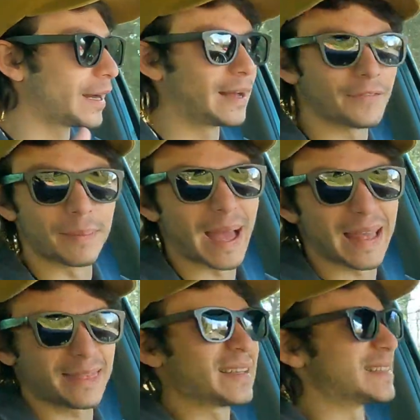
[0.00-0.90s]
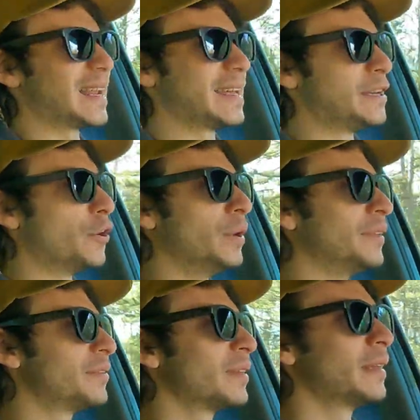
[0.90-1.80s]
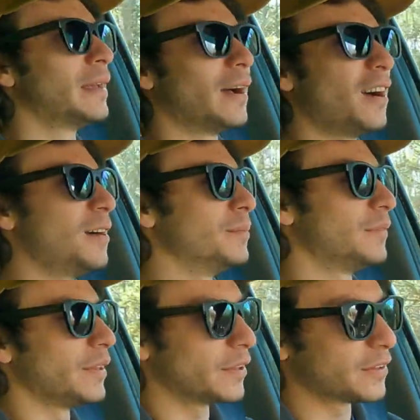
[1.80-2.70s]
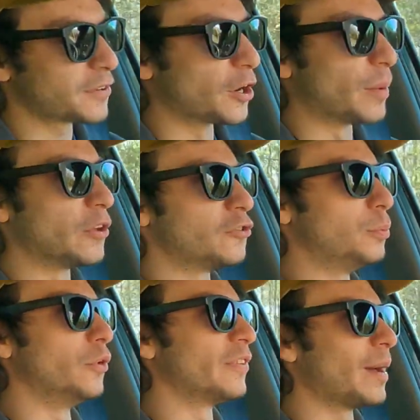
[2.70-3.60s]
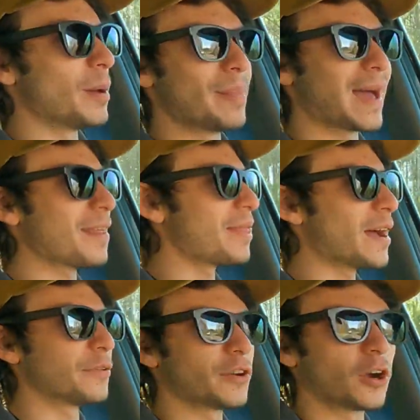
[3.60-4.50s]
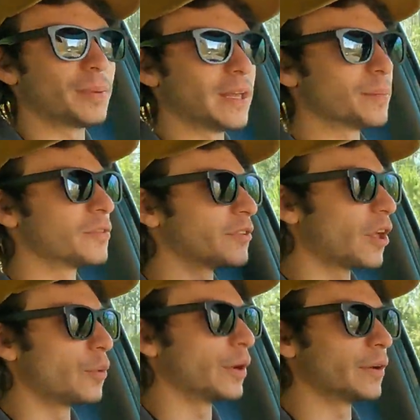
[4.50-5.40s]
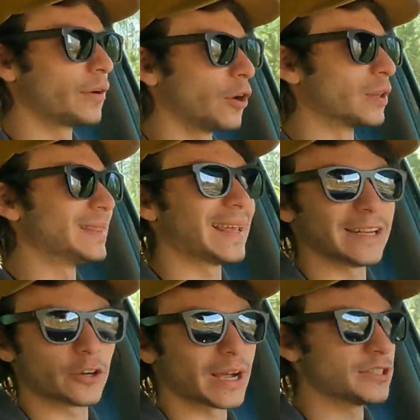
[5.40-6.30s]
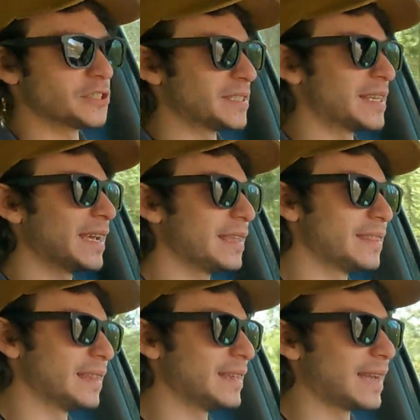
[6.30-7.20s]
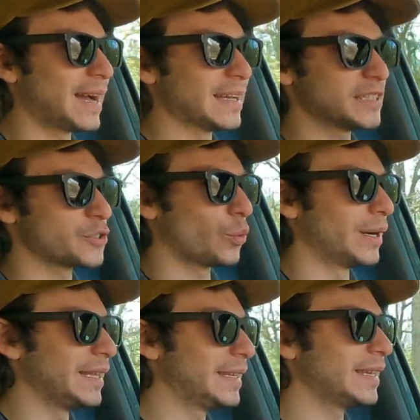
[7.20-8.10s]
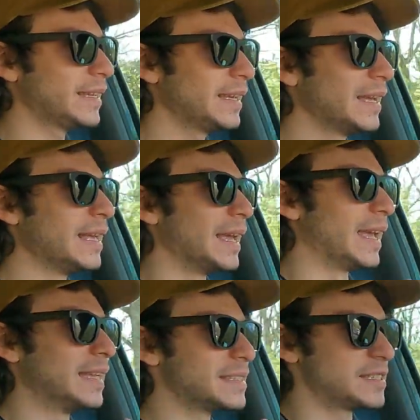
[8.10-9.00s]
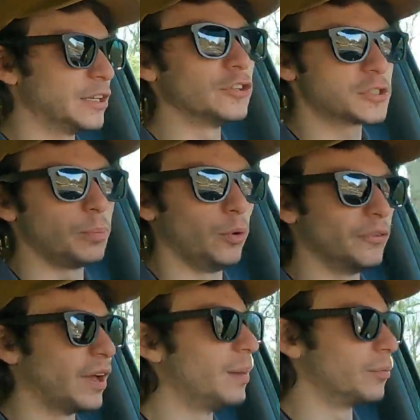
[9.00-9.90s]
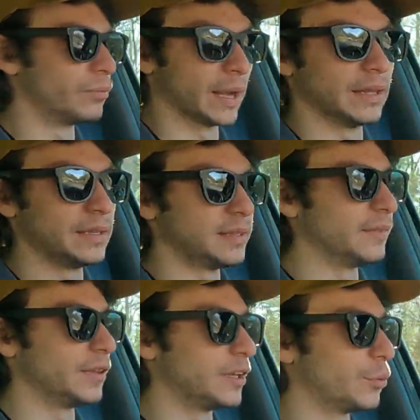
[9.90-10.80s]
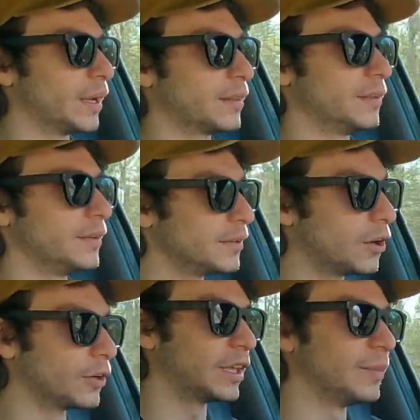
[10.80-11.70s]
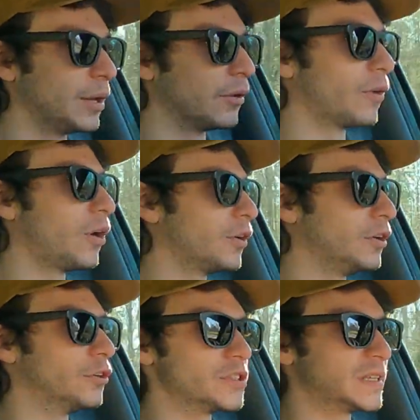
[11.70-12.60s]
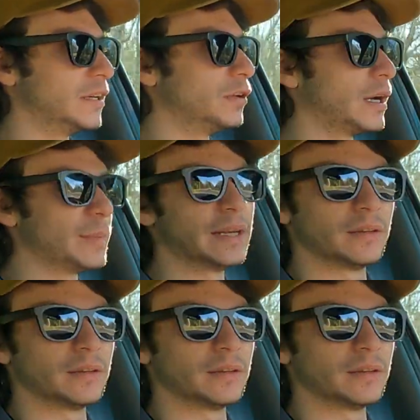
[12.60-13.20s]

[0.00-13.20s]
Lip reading: Right off the bat, things that I noticed, this turbo spools up about 1,000 RPM slower, or later I should say, than the IS-20 did. It still spools up relatively quickly, don't get me wrong. You're still,